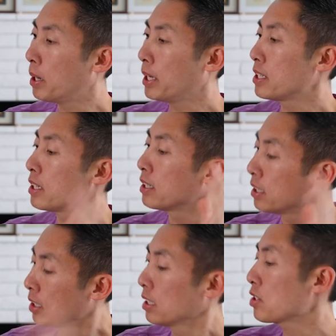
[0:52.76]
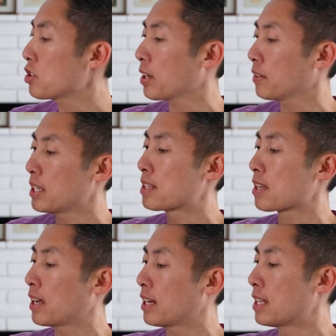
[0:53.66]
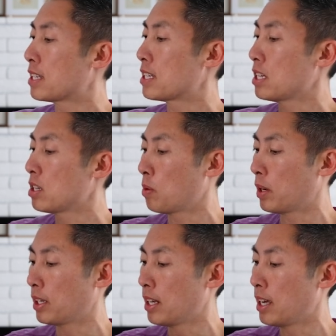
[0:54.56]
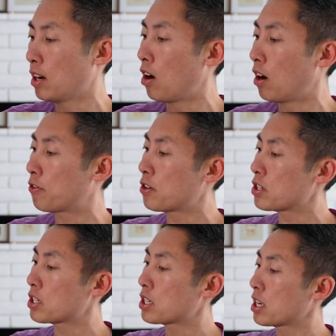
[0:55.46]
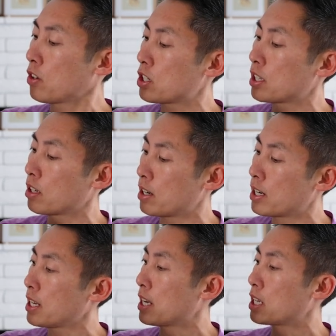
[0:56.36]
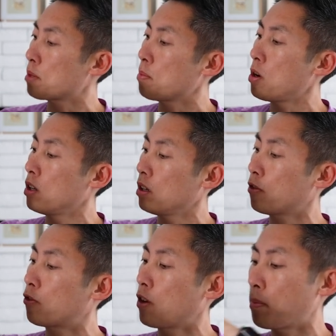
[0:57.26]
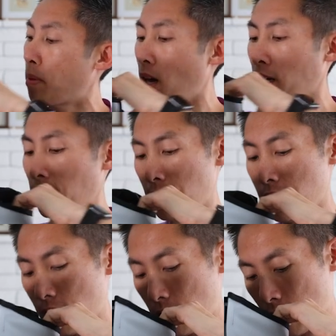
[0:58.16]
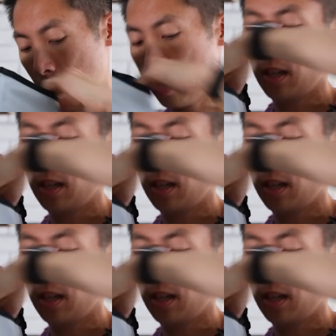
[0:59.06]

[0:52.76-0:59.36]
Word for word: but let's check out the inside and see what it offers. First, there is a small front pocket here.